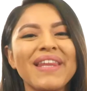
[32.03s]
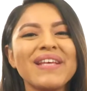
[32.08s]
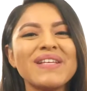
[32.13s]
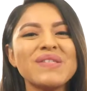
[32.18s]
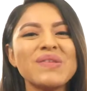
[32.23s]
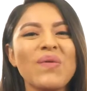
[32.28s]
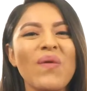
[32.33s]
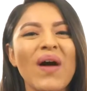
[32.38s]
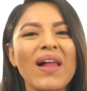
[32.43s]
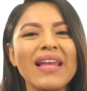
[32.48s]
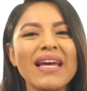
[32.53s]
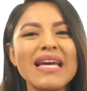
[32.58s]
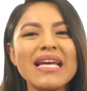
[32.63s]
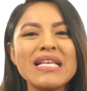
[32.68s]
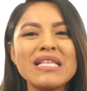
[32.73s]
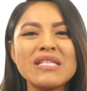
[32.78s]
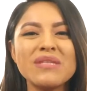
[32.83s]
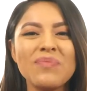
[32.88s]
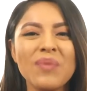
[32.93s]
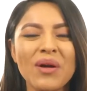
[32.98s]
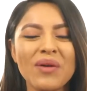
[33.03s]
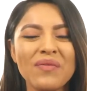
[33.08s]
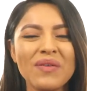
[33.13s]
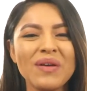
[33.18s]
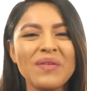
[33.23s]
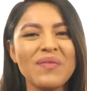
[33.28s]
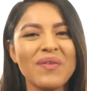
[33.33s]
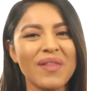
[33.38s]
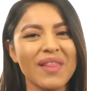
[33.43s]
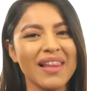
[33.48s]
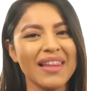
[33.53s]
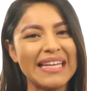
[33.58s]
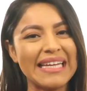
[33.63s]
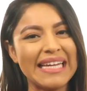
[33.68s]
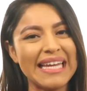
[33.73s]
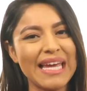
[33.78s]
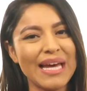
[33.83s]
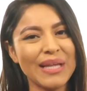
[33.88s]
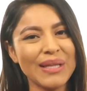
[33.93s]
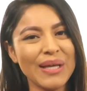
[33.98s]
This wallet is perfect for the
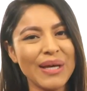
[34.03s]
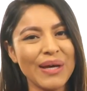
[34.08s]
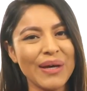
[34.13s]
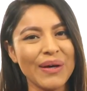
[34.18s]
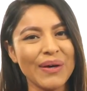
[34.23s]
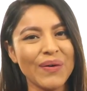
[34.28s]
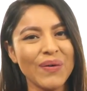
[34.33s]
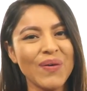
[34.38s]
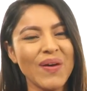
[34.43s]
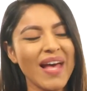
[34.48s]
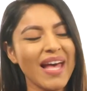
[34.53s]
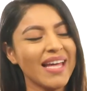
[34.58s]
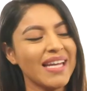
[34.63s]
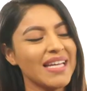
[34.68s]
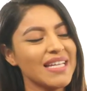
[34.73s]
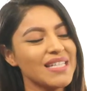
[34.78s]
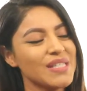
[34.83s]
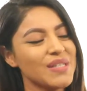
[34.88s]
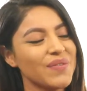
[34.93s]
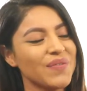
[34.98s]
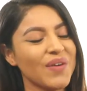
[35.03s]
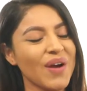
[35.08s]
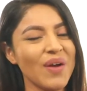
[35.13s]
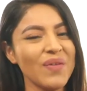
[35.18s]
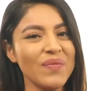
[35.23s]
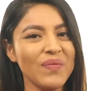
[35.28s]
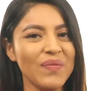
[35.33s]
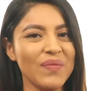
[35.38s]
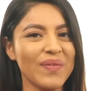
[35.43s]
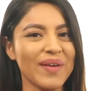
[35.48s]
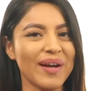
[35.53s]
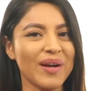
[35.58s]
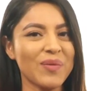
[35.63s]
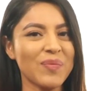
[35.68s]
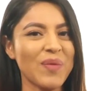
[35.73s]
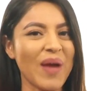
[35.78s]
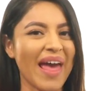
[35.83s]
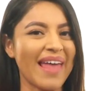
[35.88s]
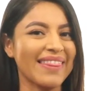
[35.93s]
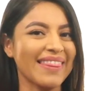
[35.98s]
lady on the go, and it's from Vera
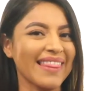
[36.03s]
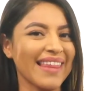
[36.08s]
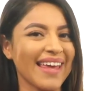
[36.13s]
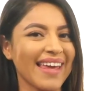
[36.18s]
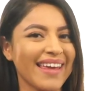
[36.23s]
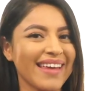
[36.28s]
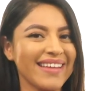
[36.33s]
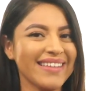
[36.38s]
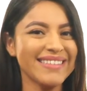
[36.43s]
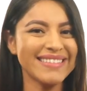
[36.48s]
Bradley.